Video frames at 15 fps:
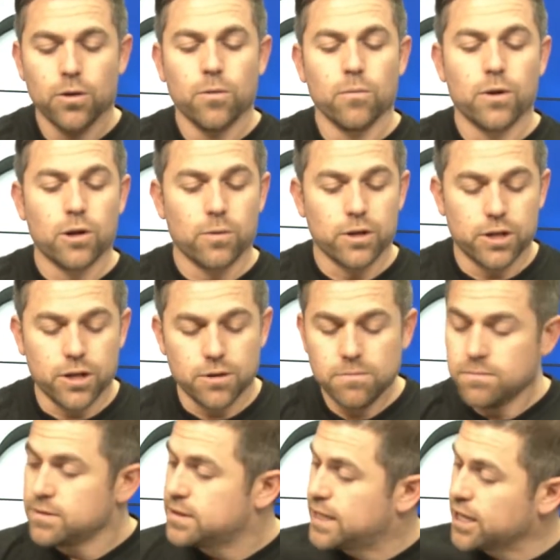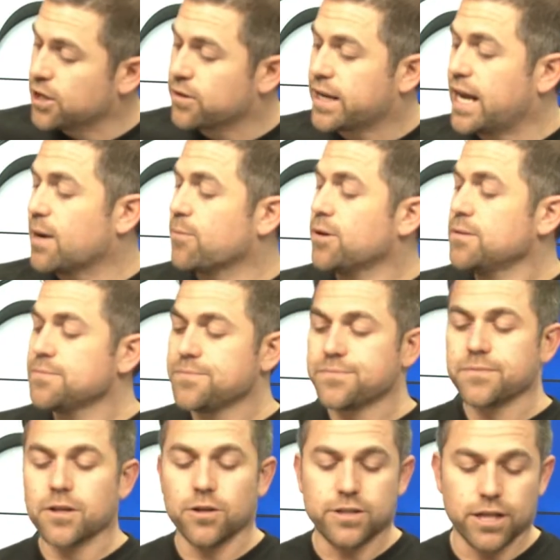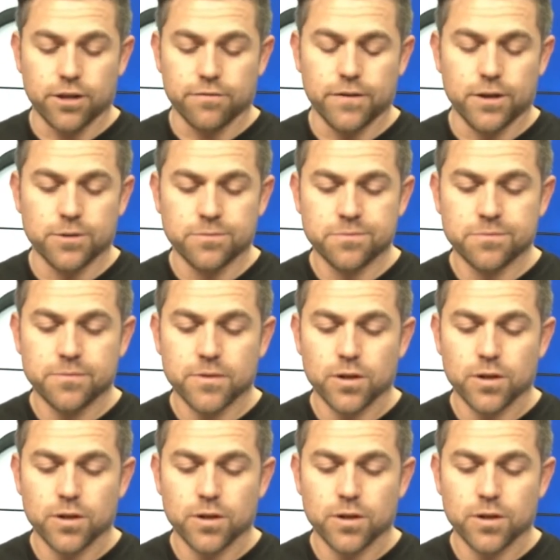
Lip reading: What you want to do is take your camera, or take your phone,